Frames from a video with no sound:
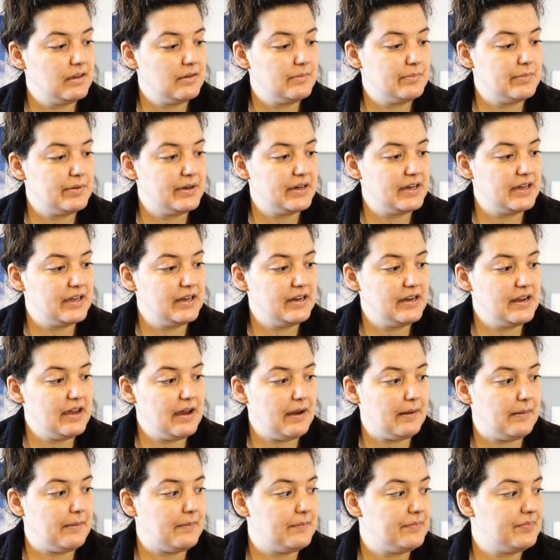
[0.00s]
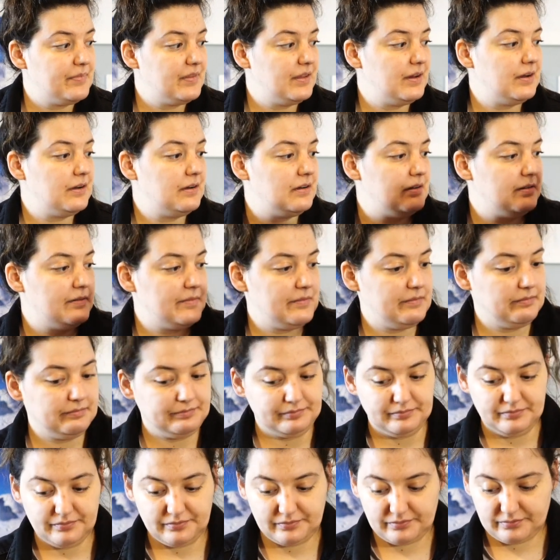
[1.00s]
but yeah,
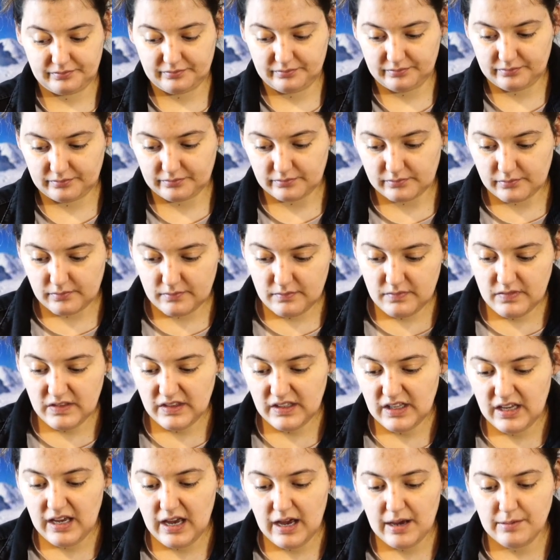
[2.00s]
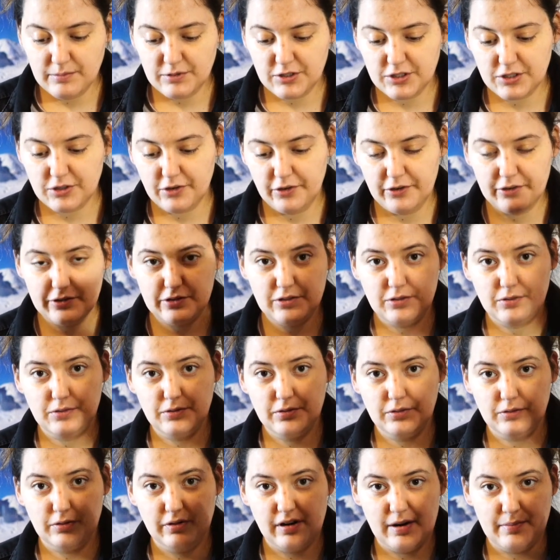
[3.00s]
I'm just going
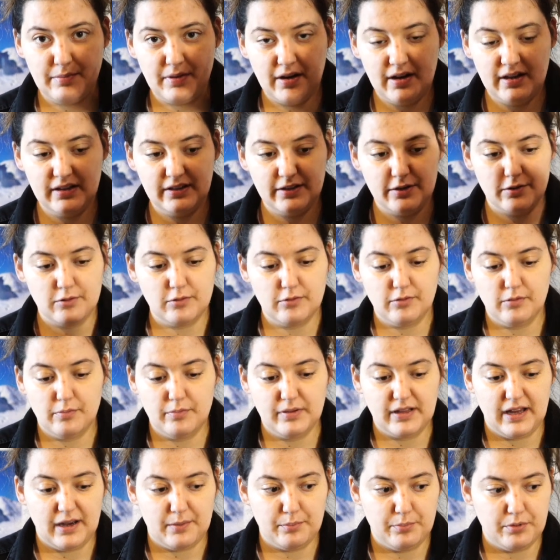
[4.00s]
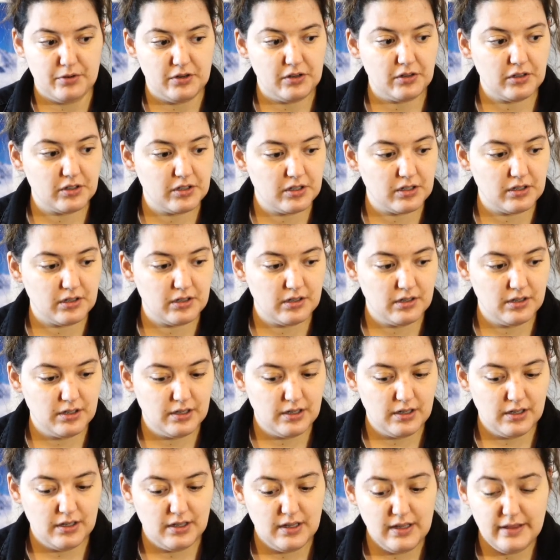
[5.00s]
to grab my little black book
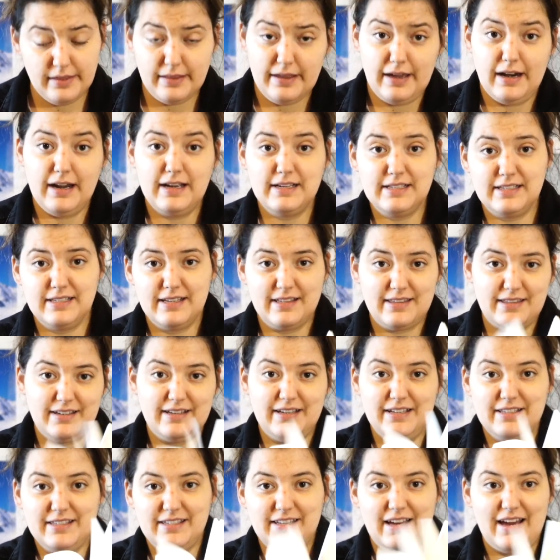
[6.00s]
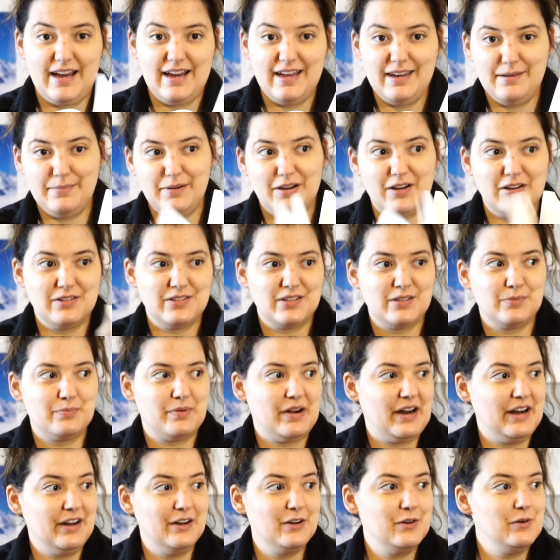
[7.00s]
that has nothing inside because it's
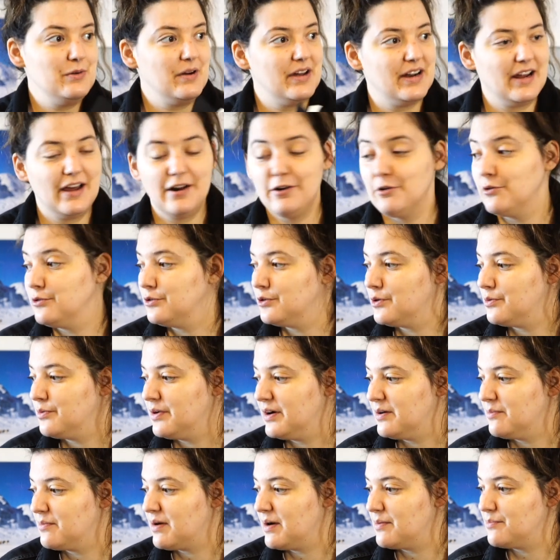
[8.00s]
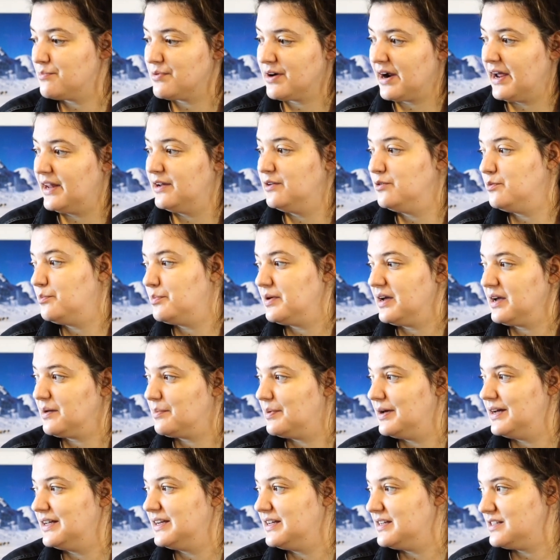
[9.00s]
brand new and I don't know where my brand new pink
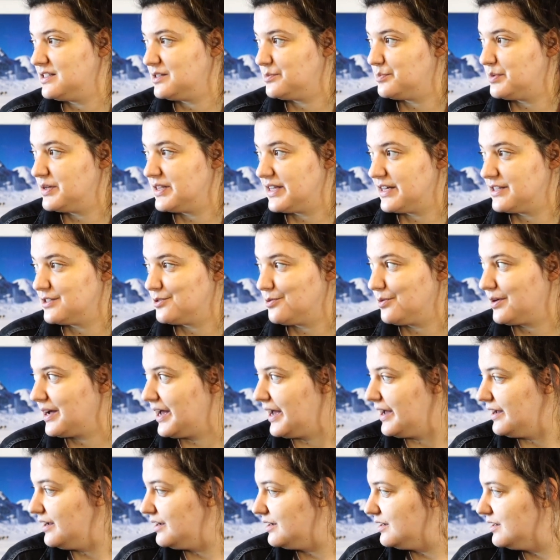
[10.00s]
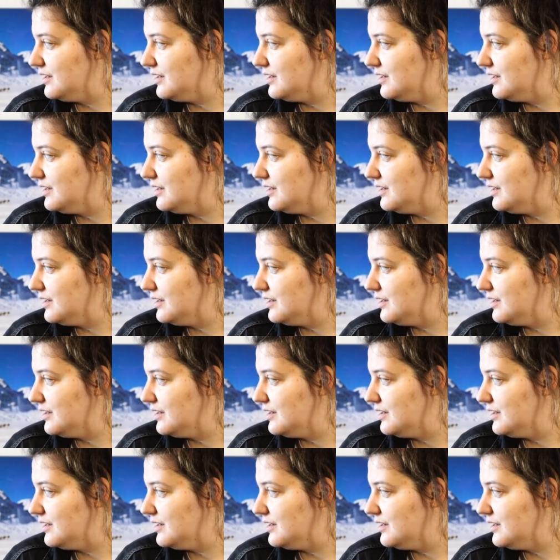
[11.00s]
pen is, but that's okay.